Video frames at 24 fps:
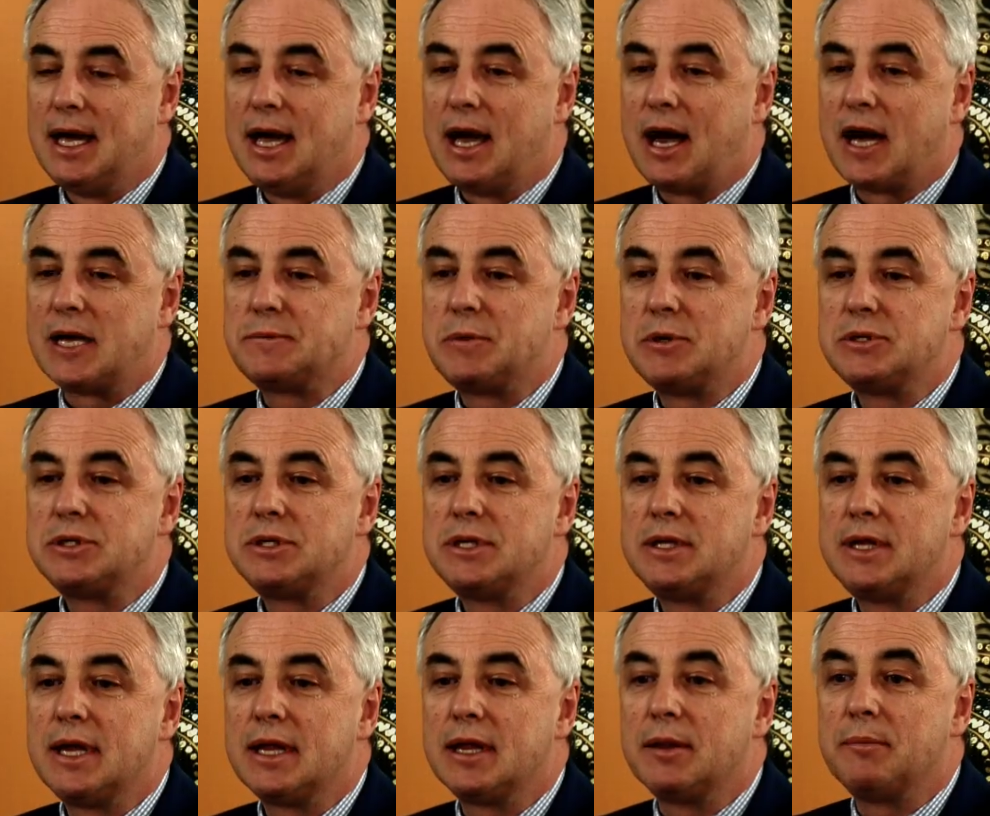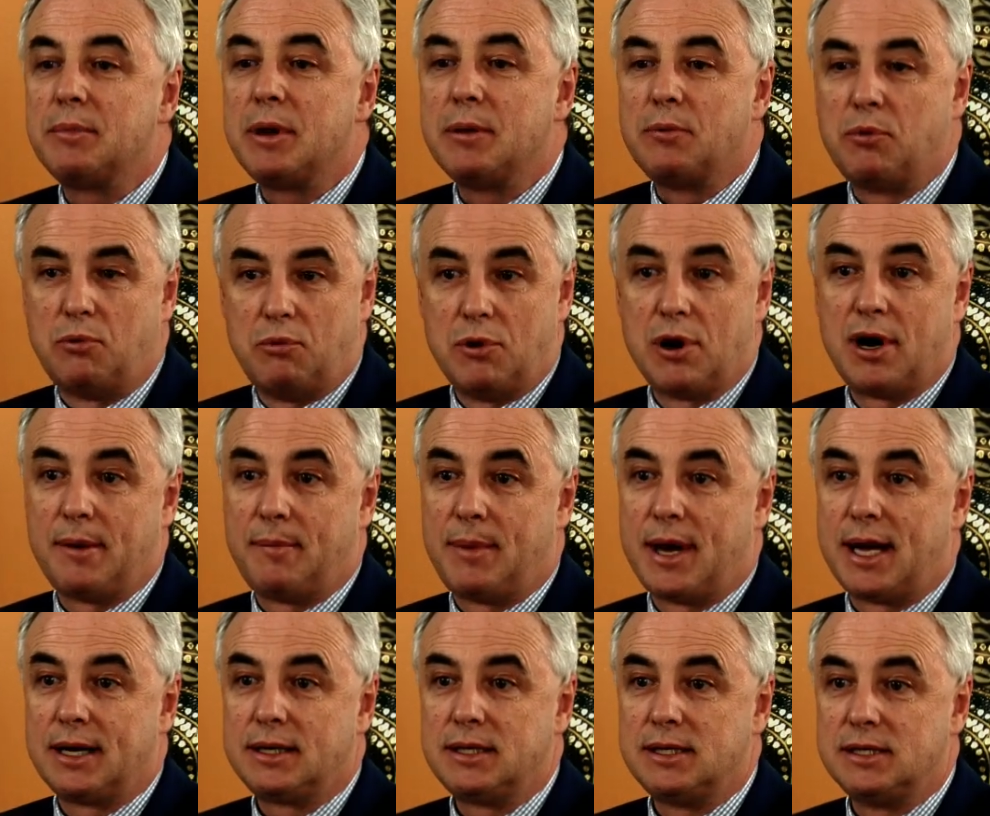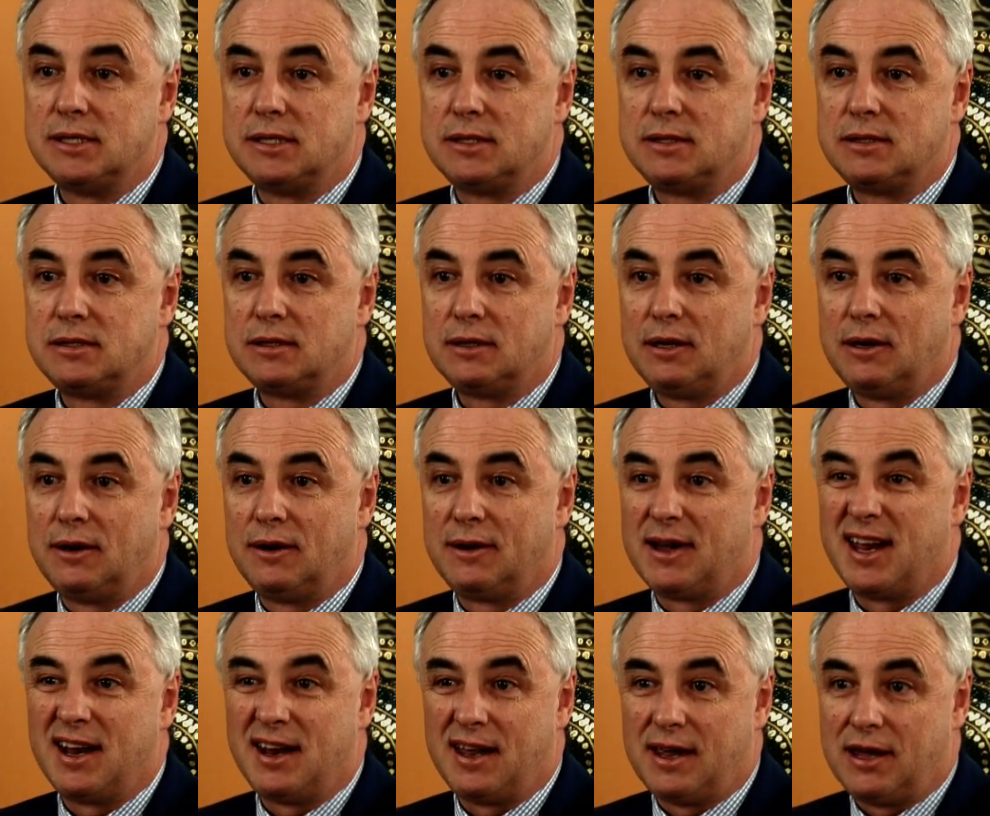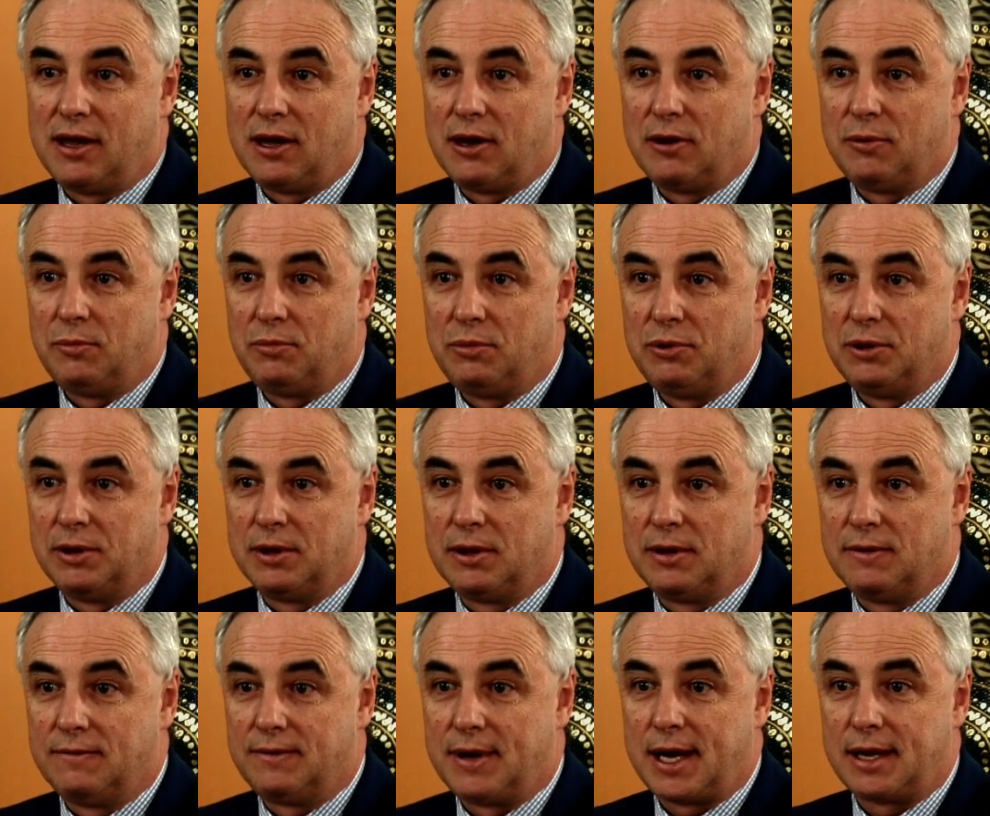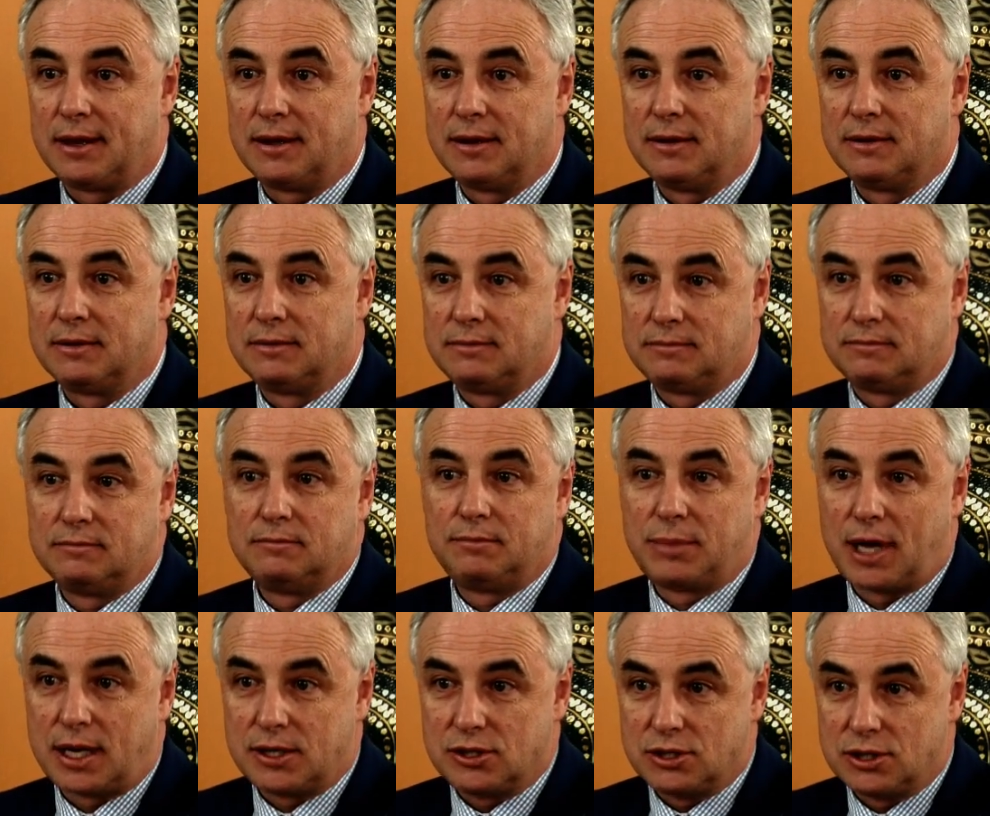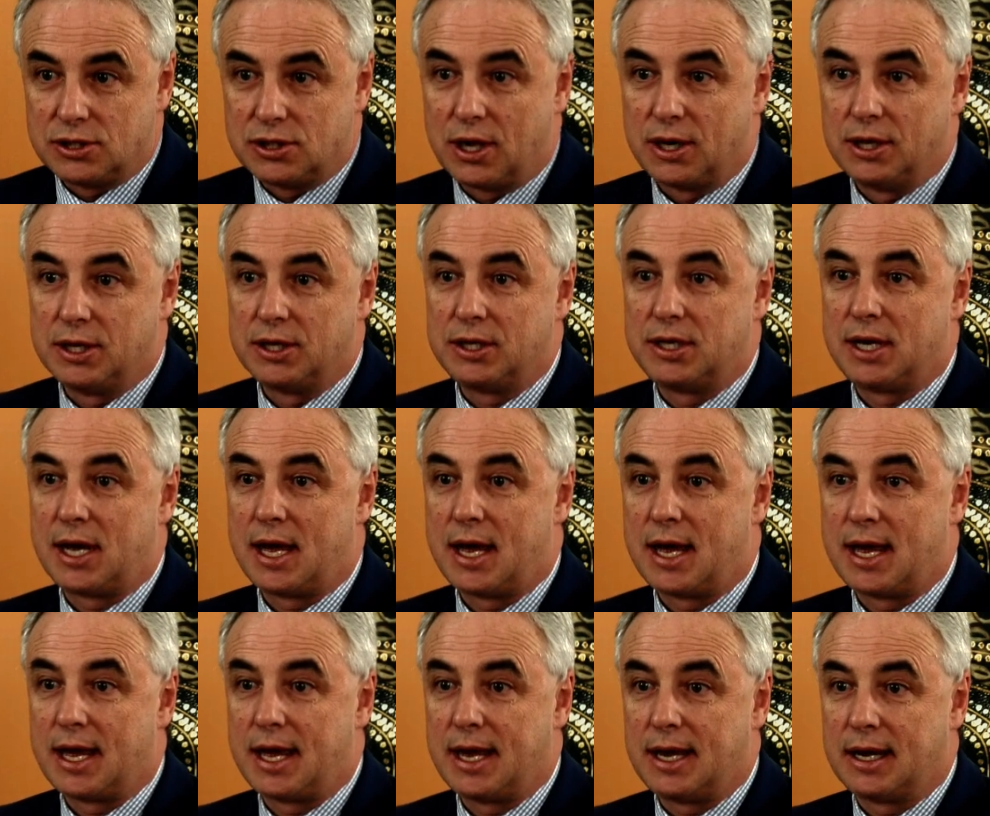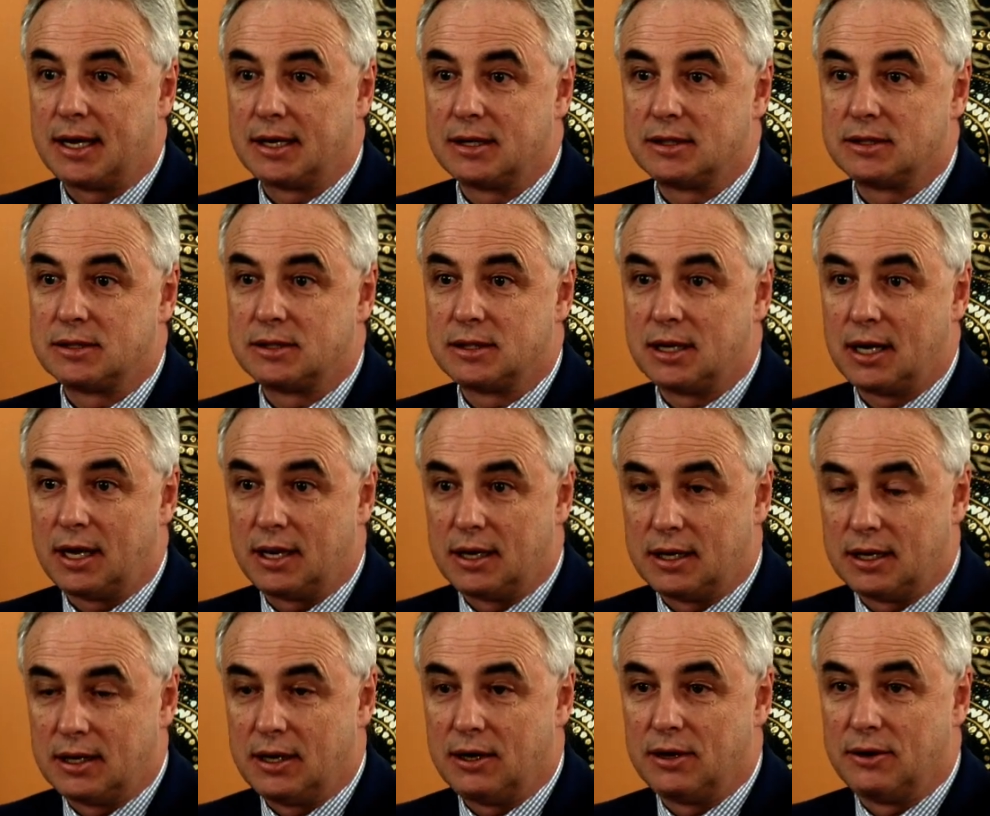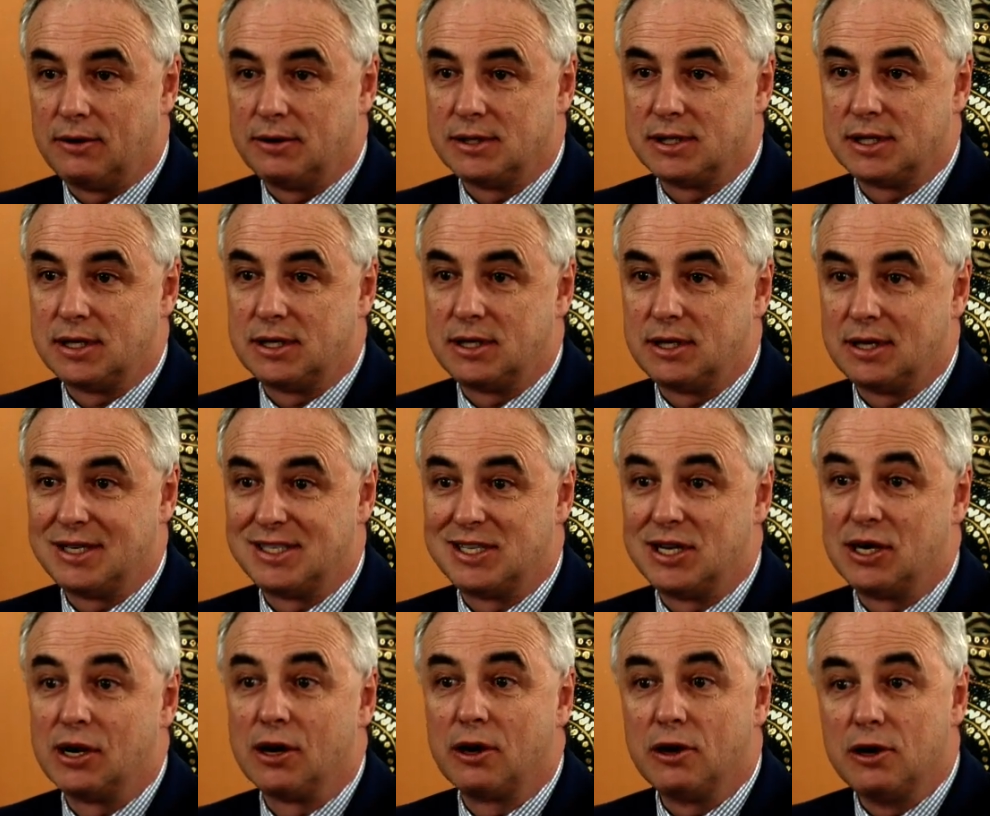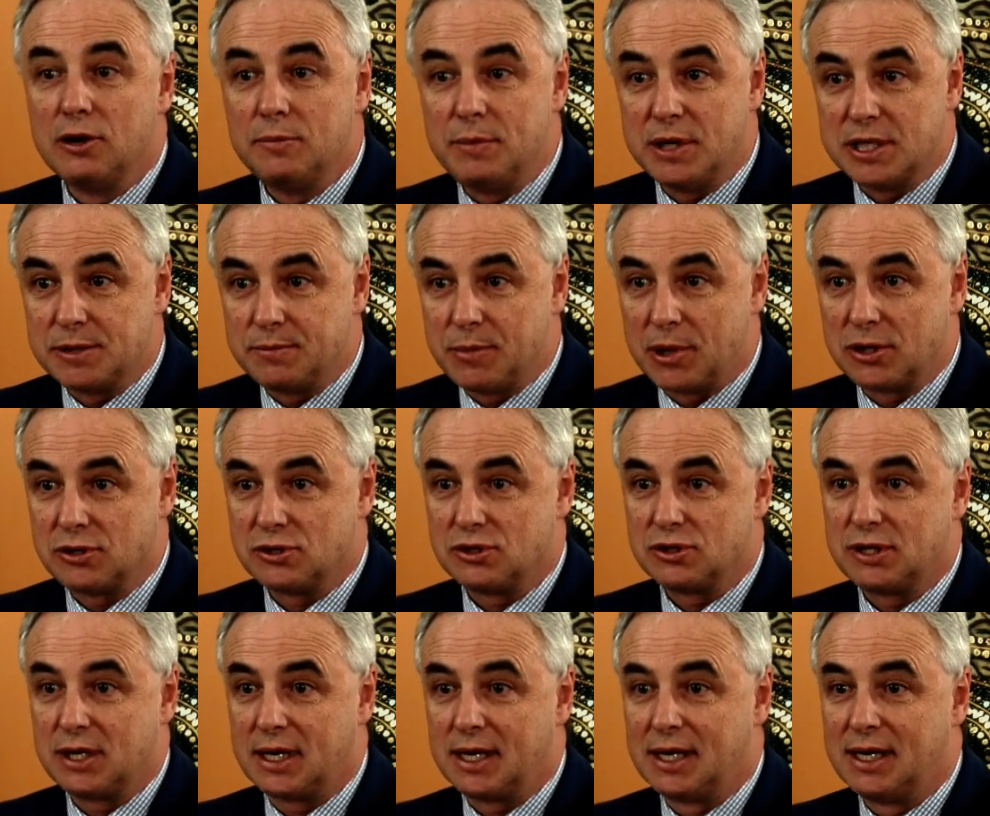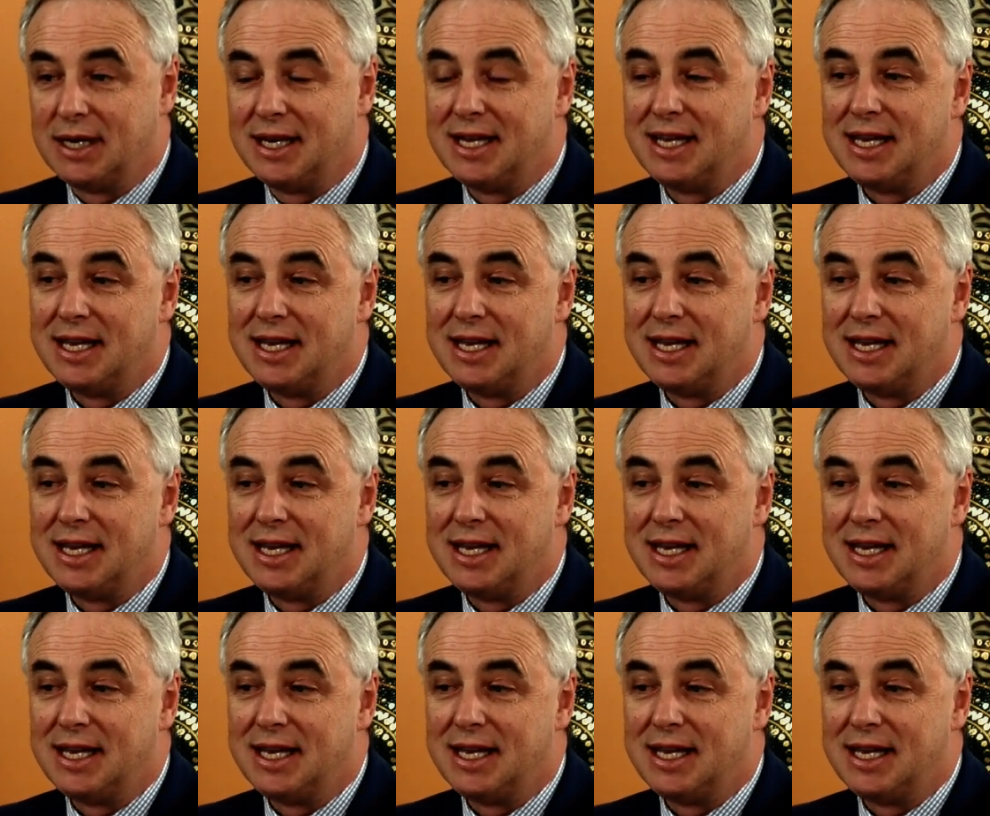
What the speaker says: I suppose the thing that people worry about is, you know, can I cope with the fact that patients are going to die and you know, is it a gloomy specialty?